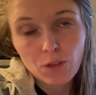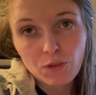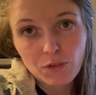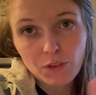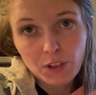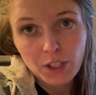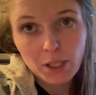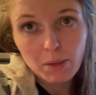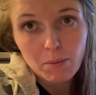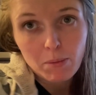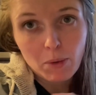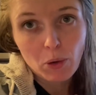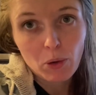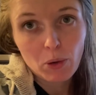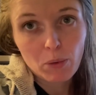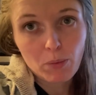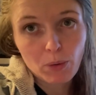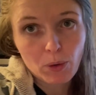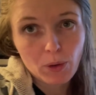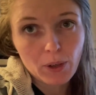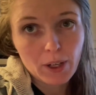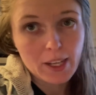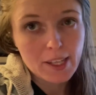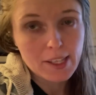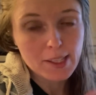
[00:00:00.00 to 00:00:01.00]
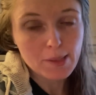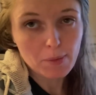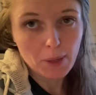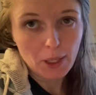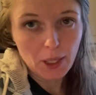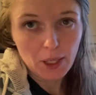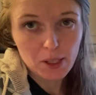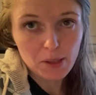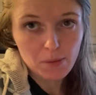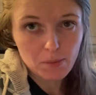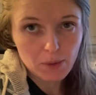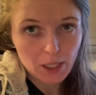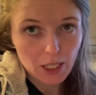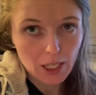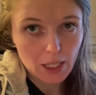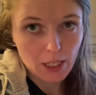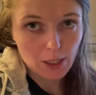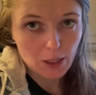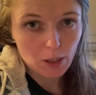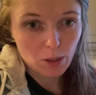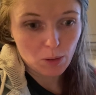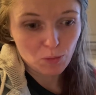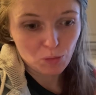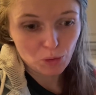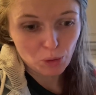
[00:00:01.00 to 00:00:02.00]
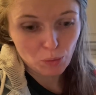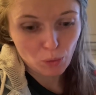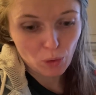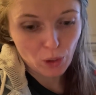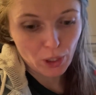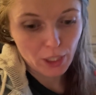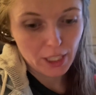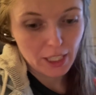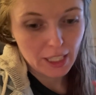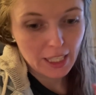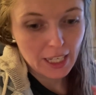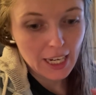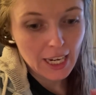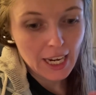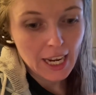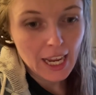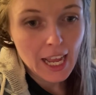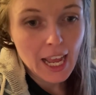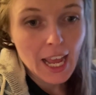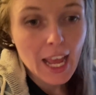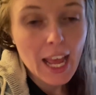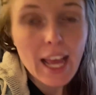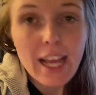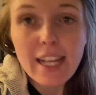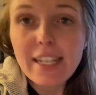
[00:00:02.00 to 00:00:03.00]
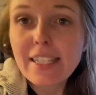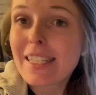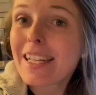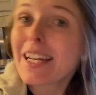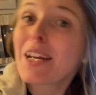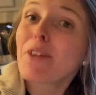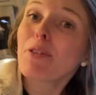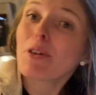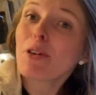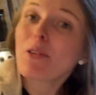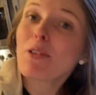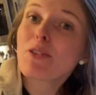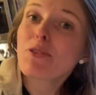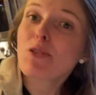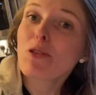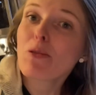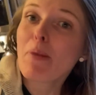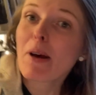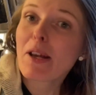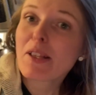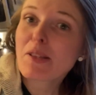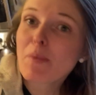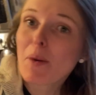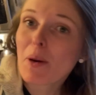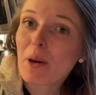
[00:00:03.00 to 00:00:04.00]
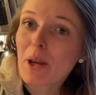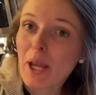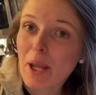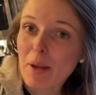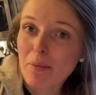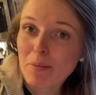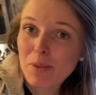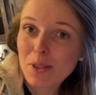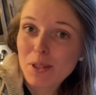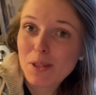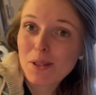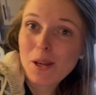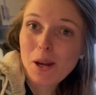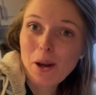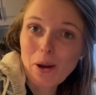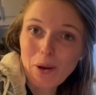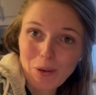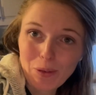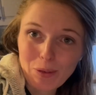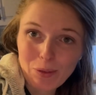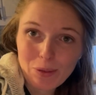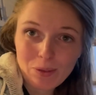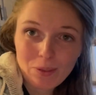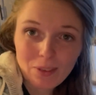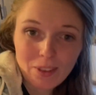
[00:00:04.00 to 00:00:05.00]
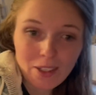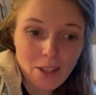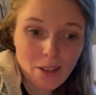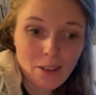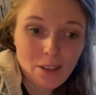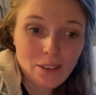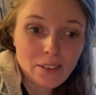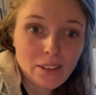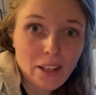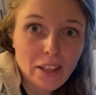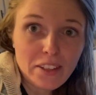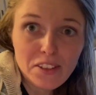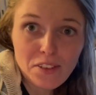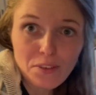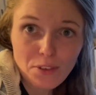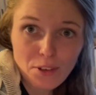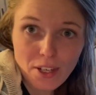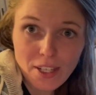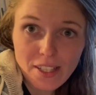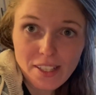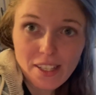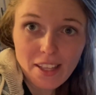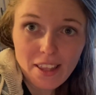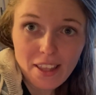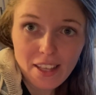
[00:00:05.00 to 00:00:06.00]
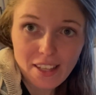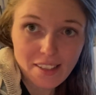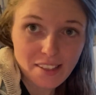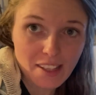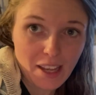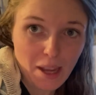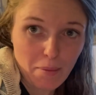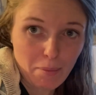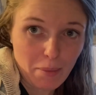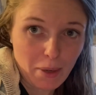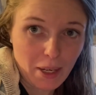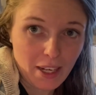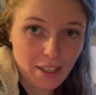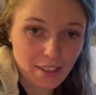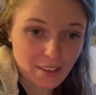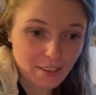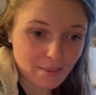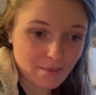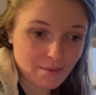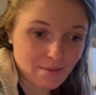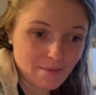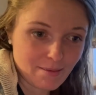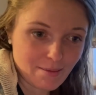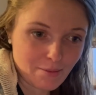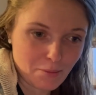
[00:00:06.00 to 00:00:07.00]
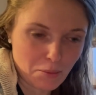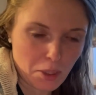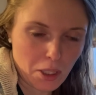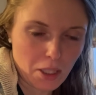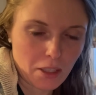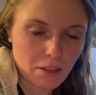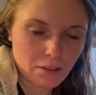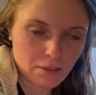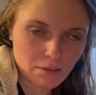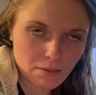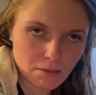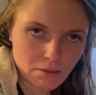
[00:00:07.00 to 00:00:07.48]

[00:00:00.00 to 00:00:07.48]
Feeding both boys, my husband getting home from work, and tonight we're going to a basketball game. So, lots of crazy things happening. Well,